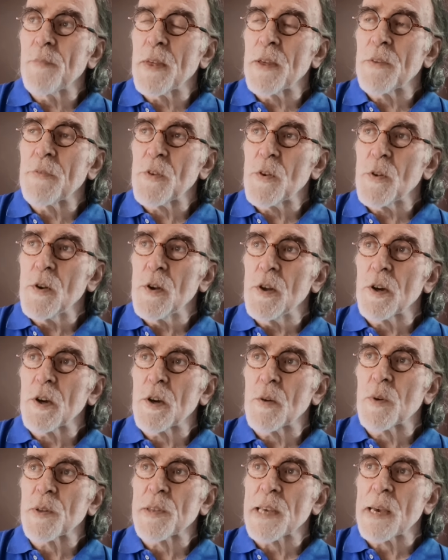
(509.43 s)
if you
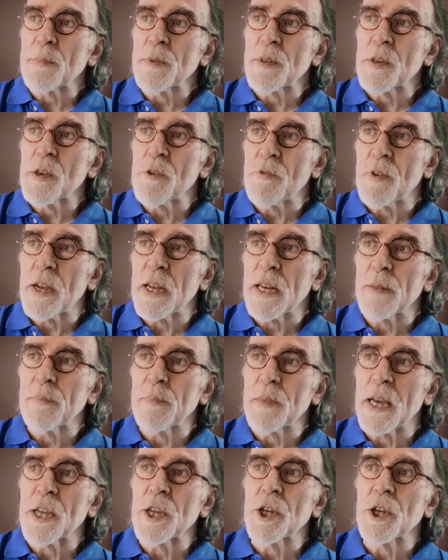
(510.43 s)
look at what's happened to
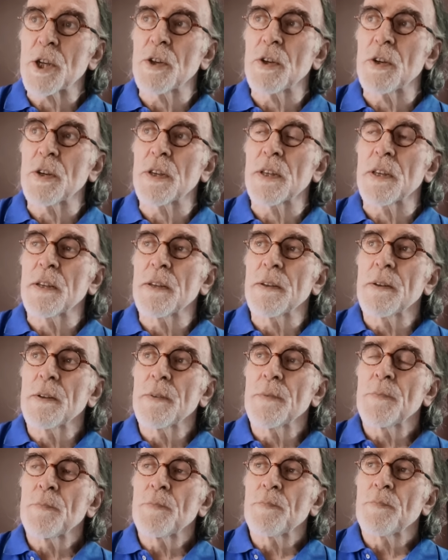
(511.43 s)
uranium, that should,
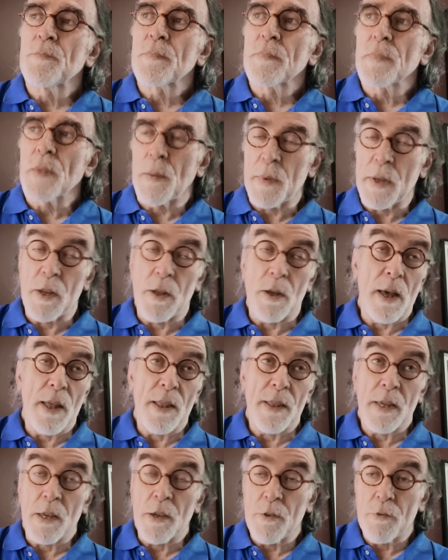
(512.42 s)
I mean,
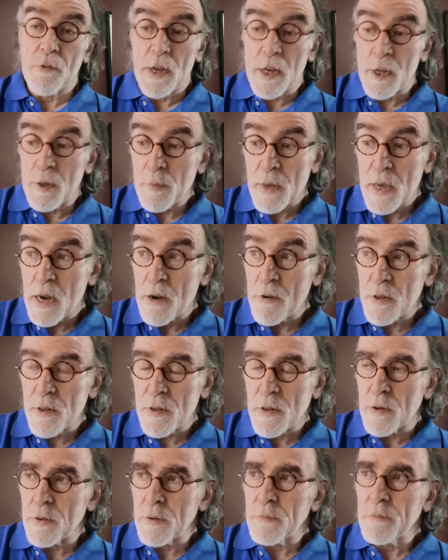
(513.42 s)
I think uranium
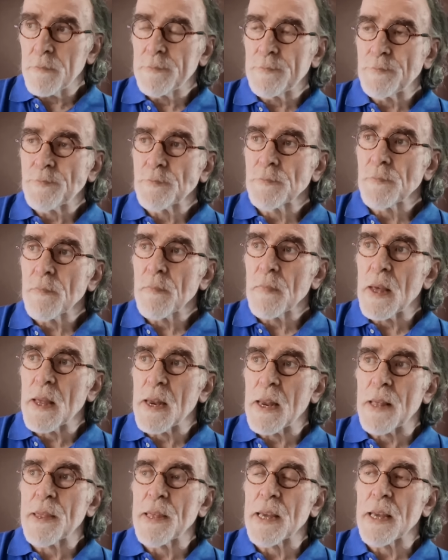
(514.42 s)
carries on.
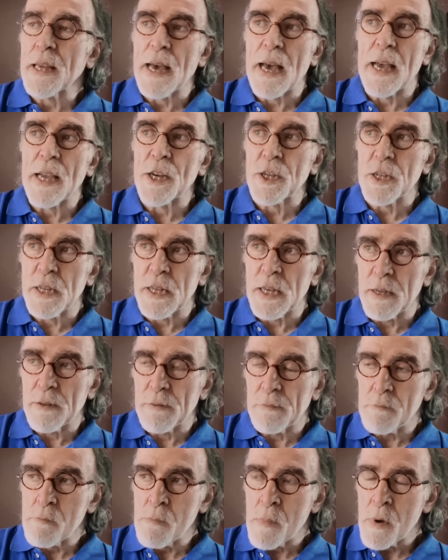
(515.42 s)
And I think
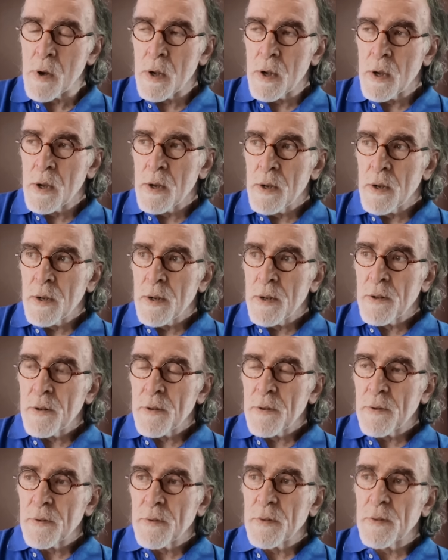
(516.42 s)
actually
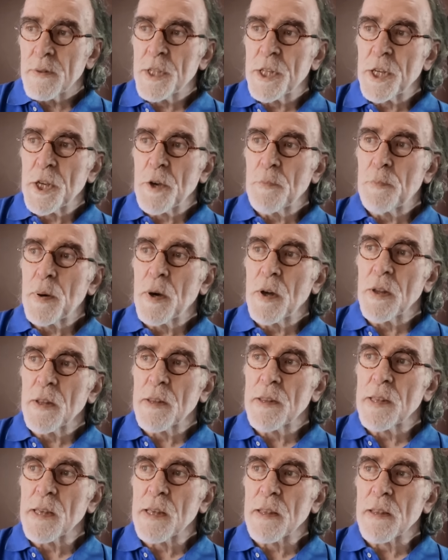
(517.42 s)

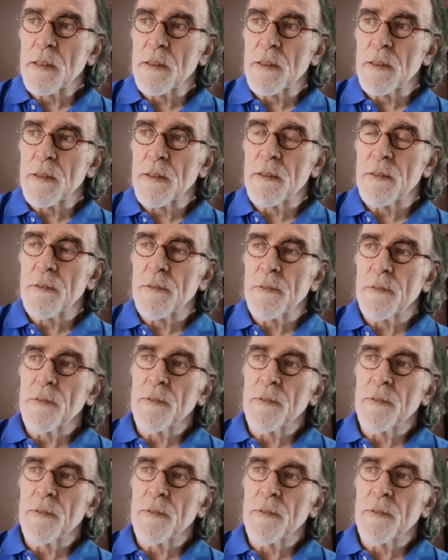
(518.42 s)
geopolitics